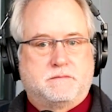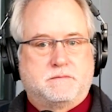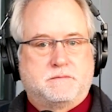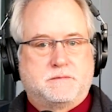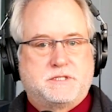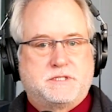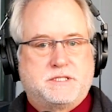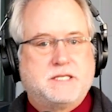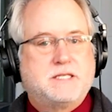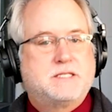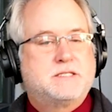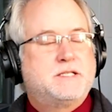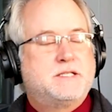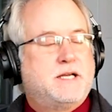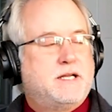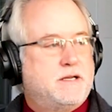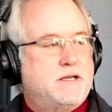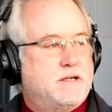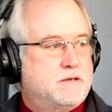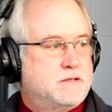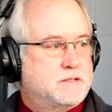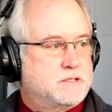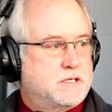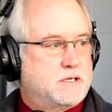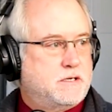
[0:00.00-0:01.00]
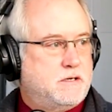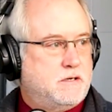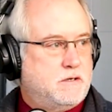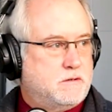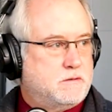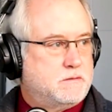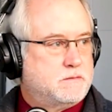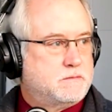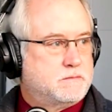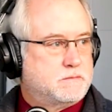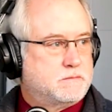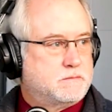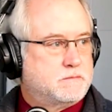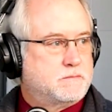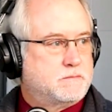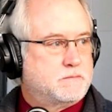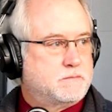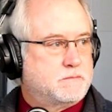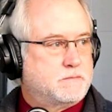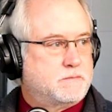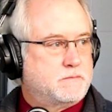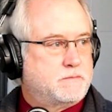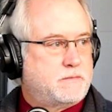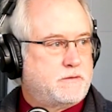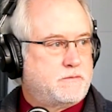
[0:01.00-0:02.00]
16 years ago,
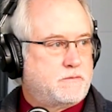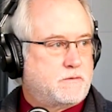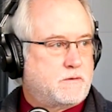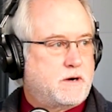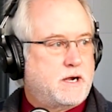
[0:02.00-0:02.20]
before I